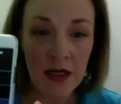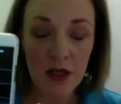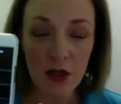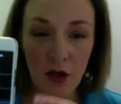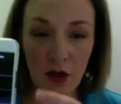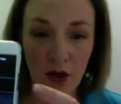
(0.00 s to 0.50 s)

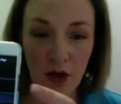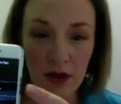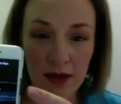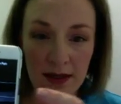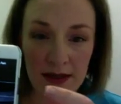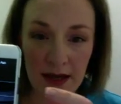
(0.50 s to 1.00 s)
So you
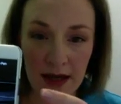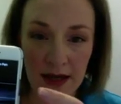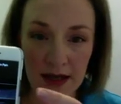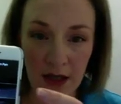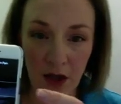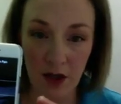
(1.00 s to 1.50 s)
can see
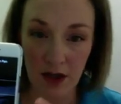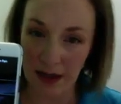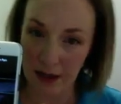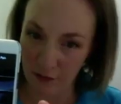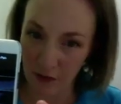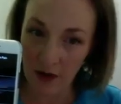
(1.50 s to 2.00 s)
that you can
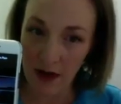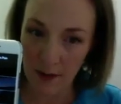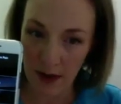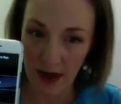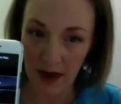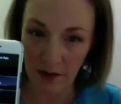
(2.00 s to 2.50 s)
get forearm
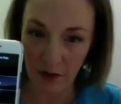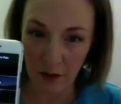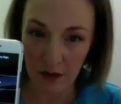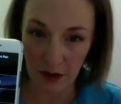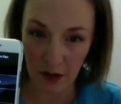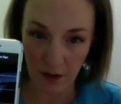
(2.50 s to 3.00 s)
pain from
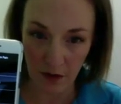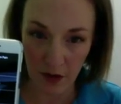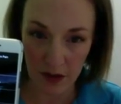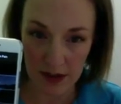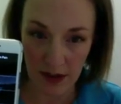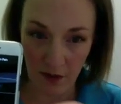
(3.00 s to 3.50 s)
a lot of
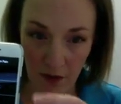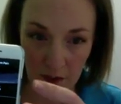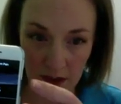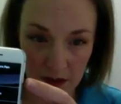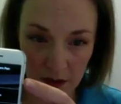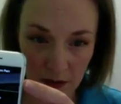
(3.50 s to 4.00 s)
those different
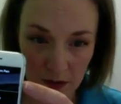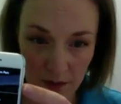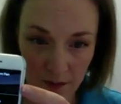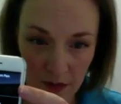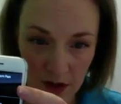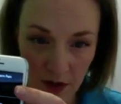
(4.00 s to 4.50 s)
muscles.
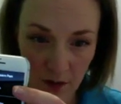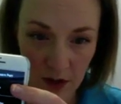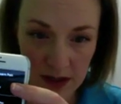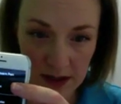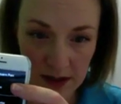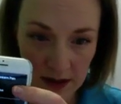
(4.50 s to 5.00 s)
So if we
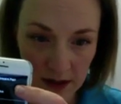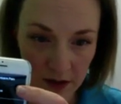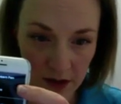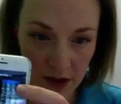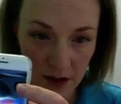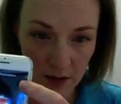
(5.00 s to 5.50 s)
just click on
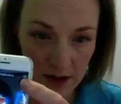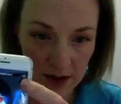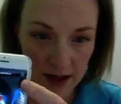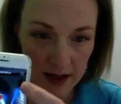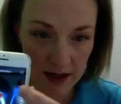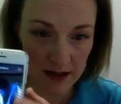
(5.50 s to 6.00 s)
the top one
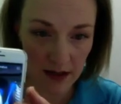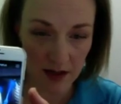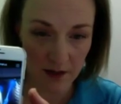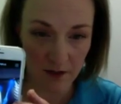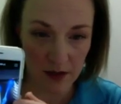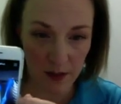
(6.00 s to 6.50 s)
there, so
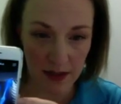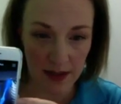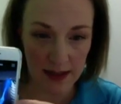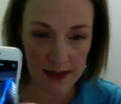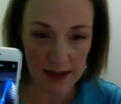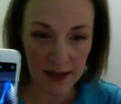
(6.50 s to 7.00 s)

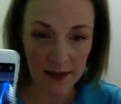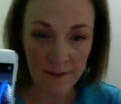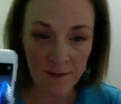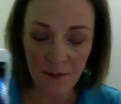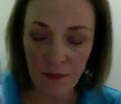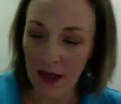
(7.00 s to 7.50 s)
infraspinatus,
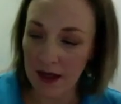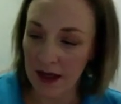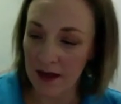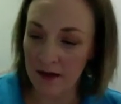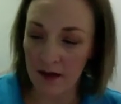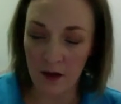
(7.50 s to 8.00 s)

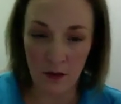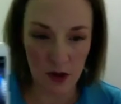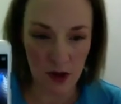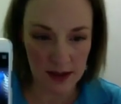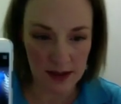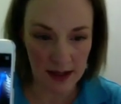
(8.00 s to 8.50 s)
again, the little
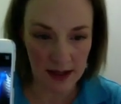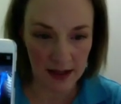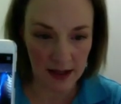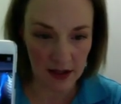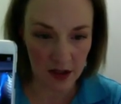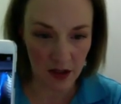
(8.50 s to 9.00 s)
dots down
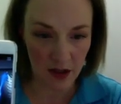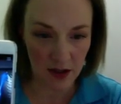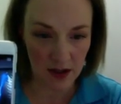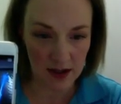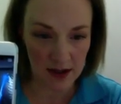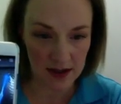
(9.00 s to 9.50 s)
here show
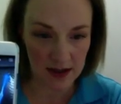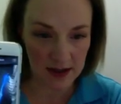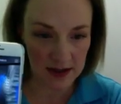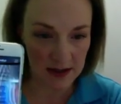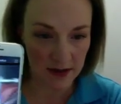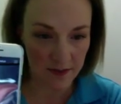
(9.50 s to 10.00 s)
you that
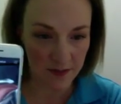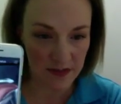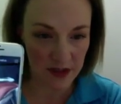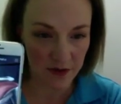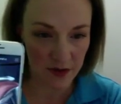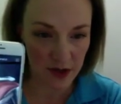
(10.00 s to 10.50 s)
there's
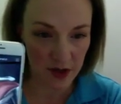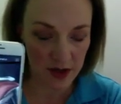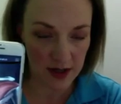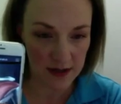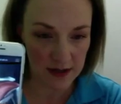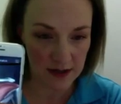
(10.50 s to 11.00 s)
different
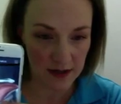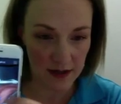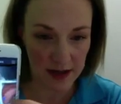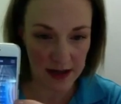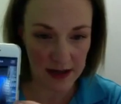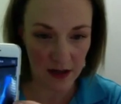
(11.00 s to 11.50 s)
screens,
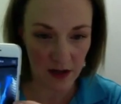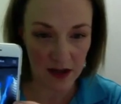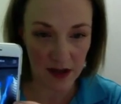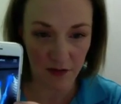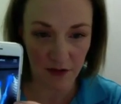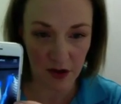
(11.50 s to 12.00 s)
okay, so
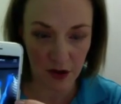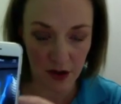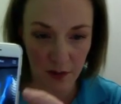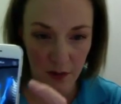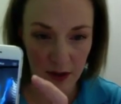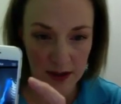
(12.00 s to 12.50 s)
different
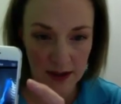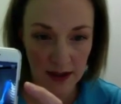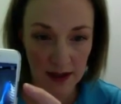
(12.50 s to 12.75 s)
trigger points.